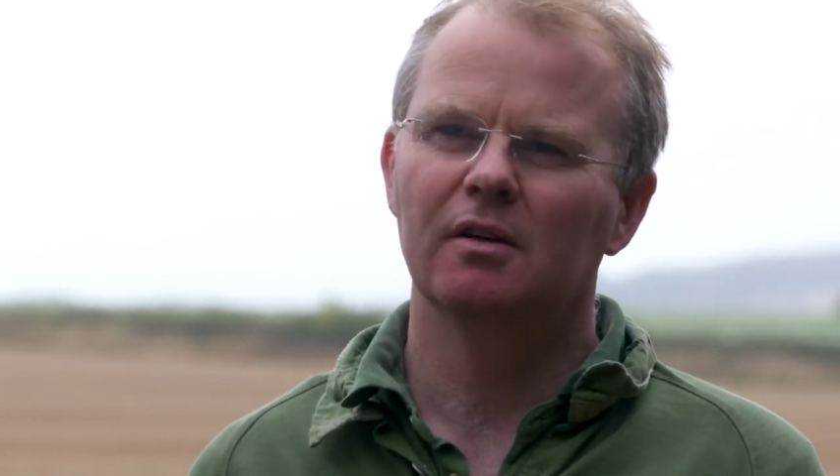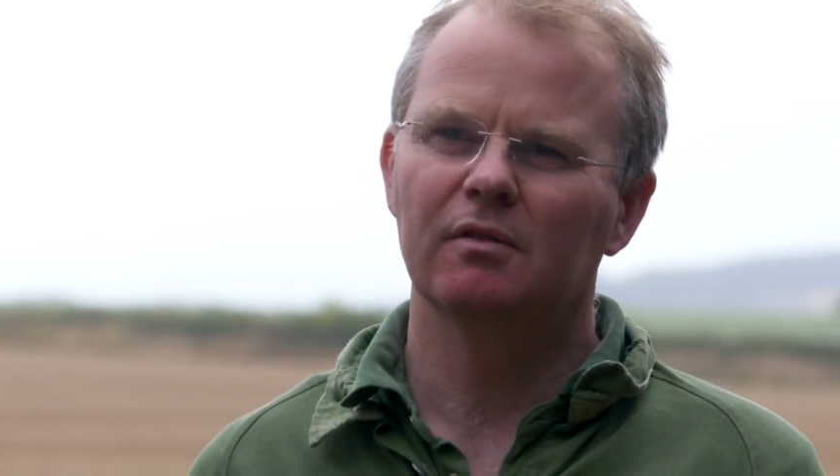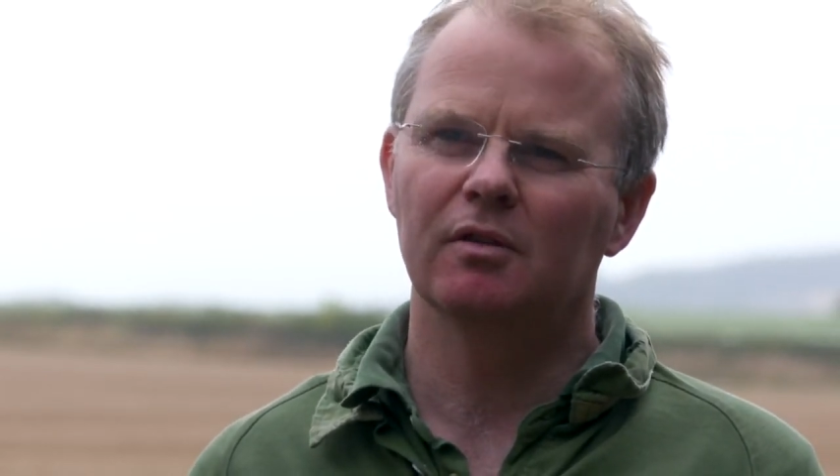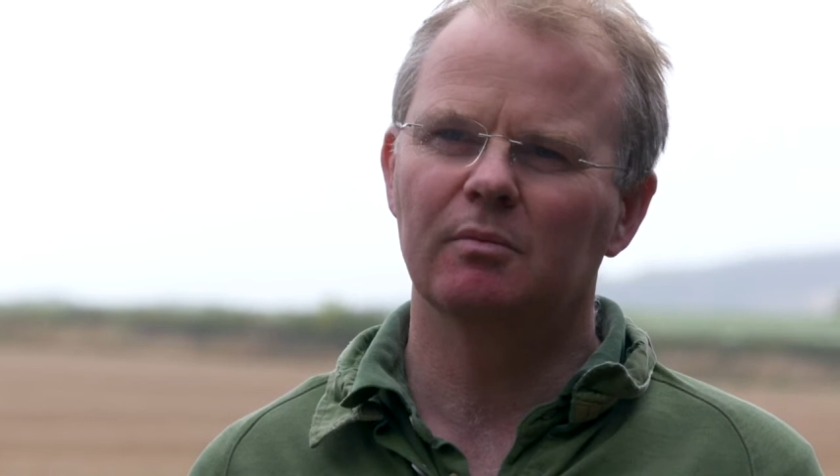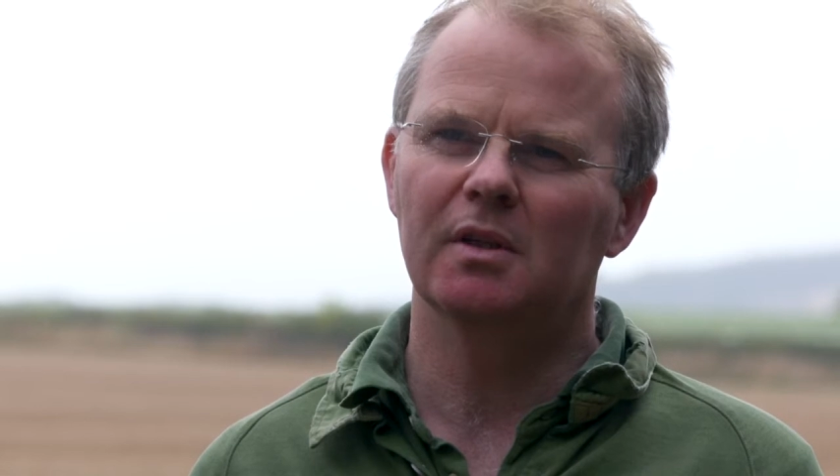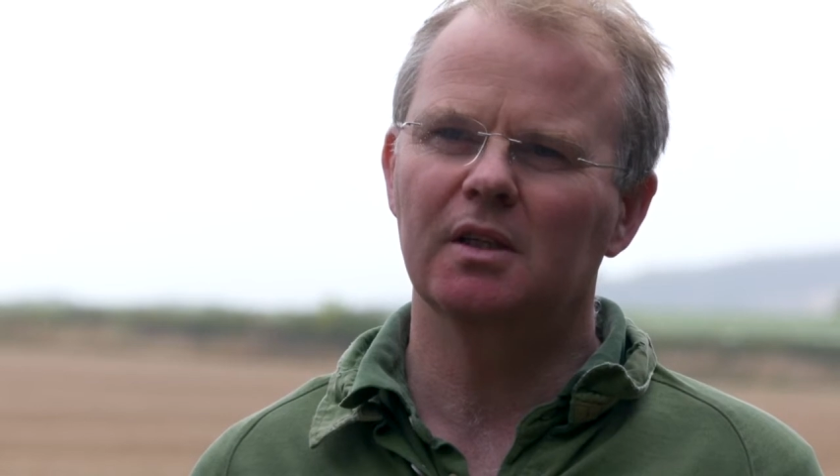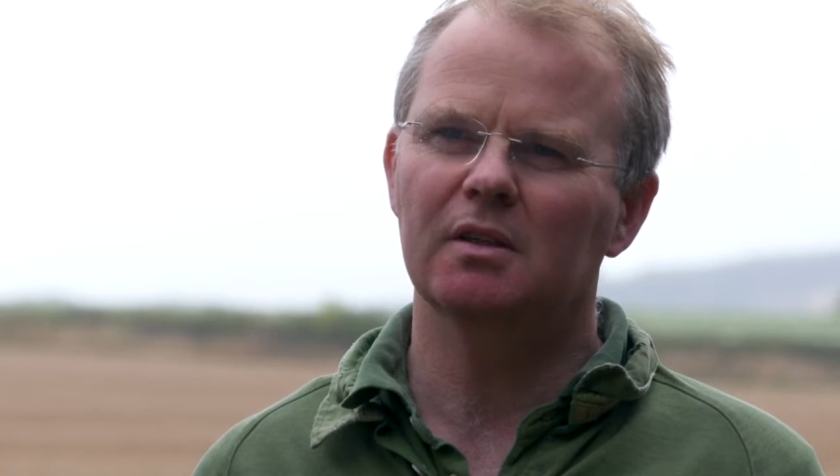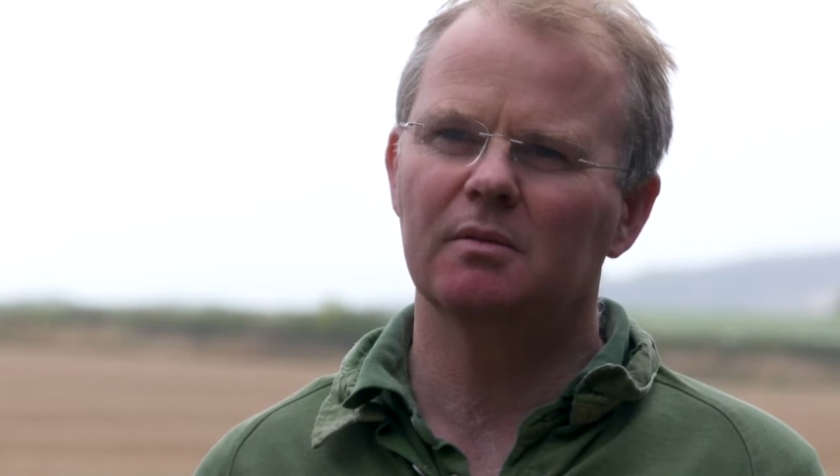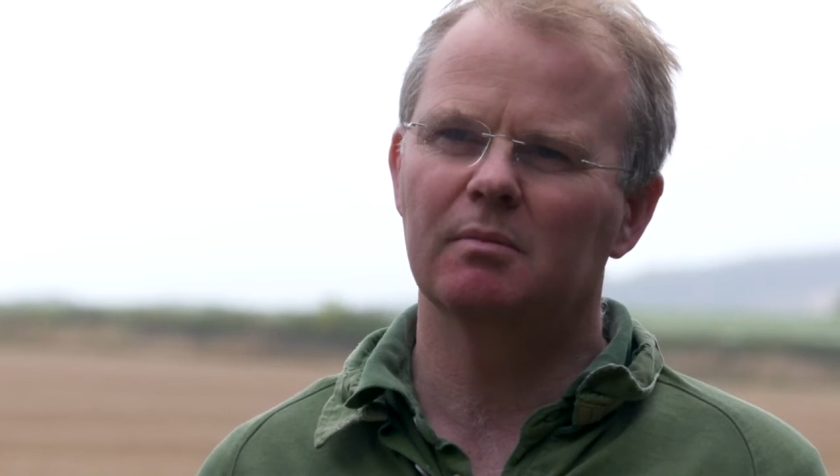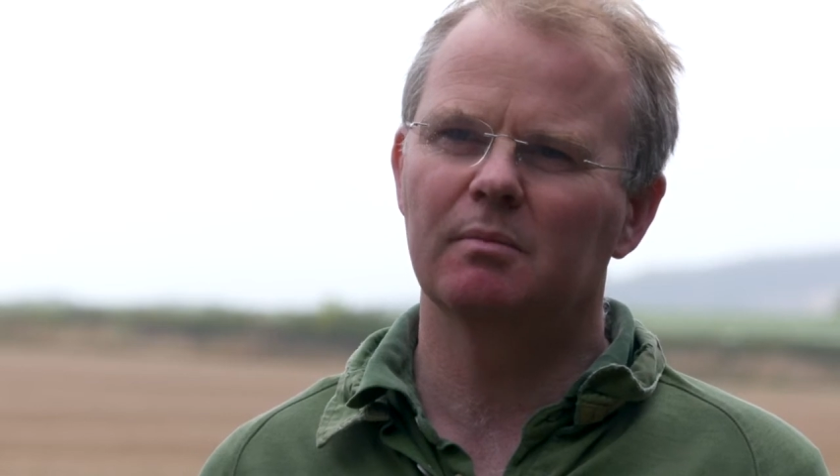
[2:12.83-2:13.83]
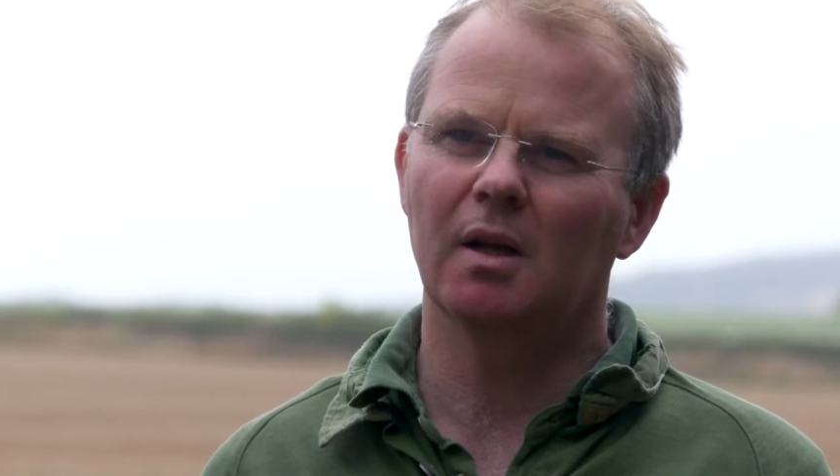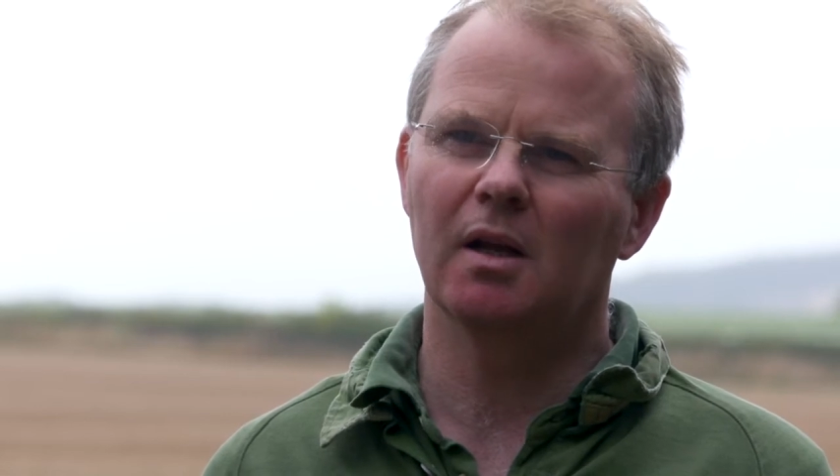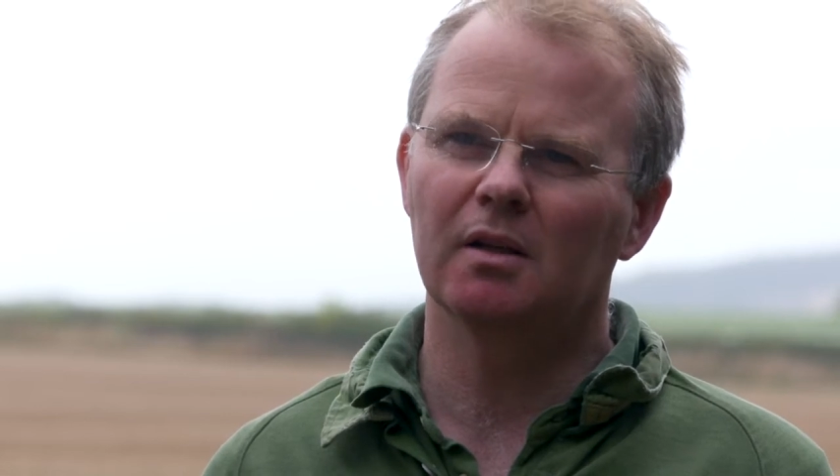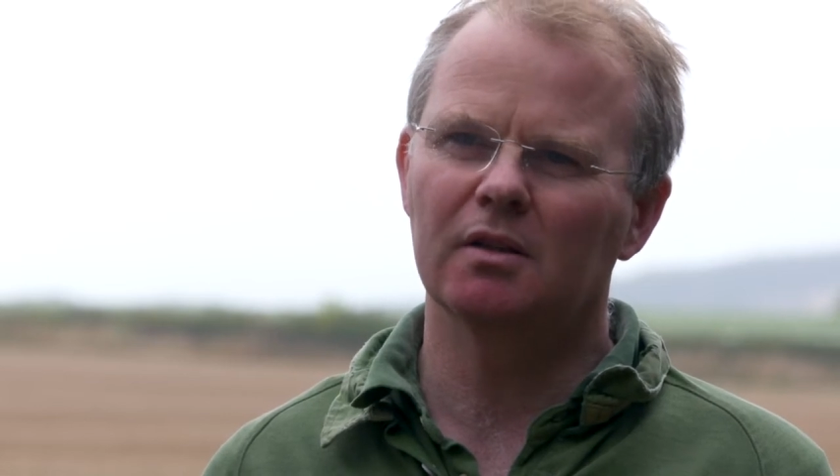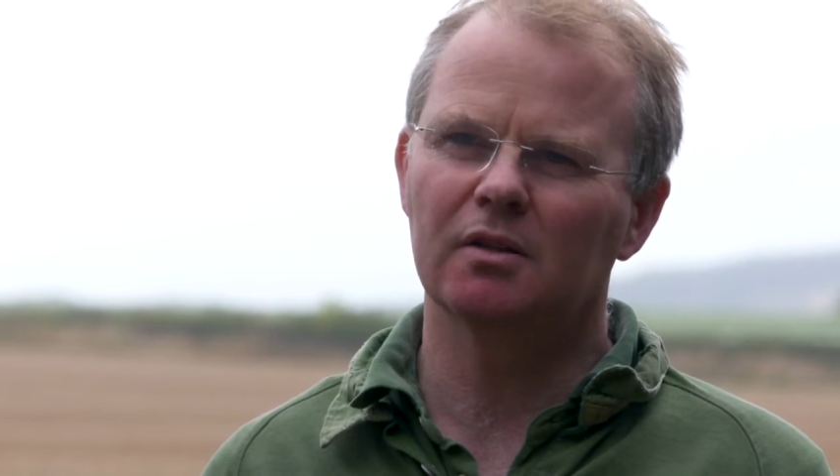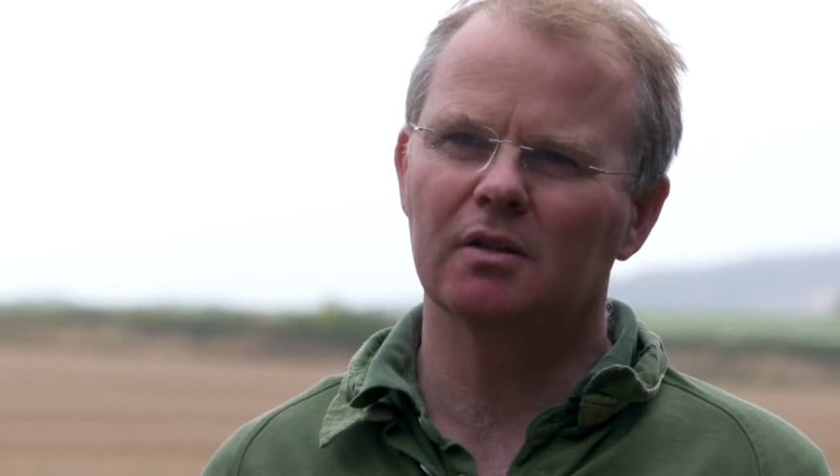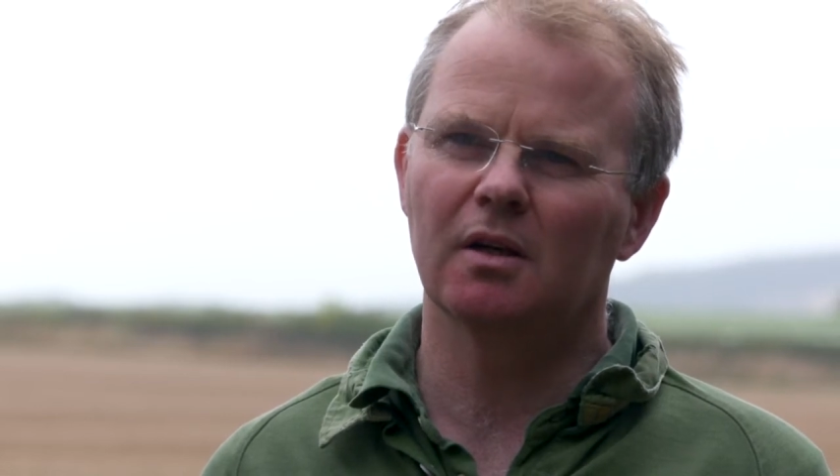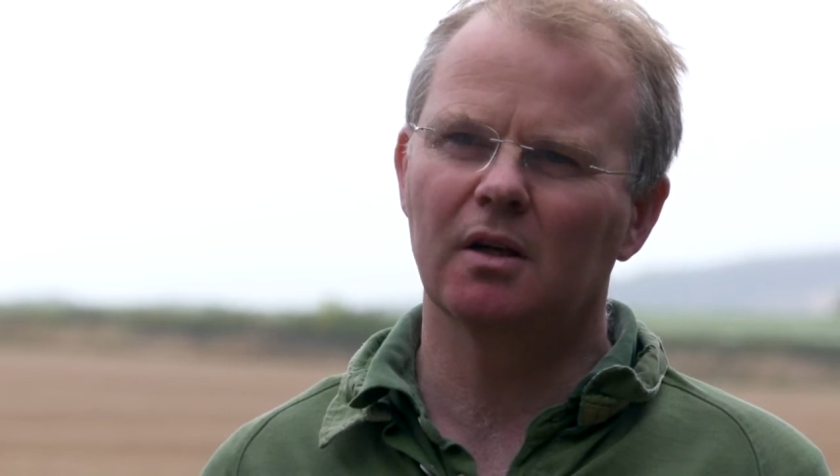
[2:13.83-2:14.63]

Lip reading: from these plants,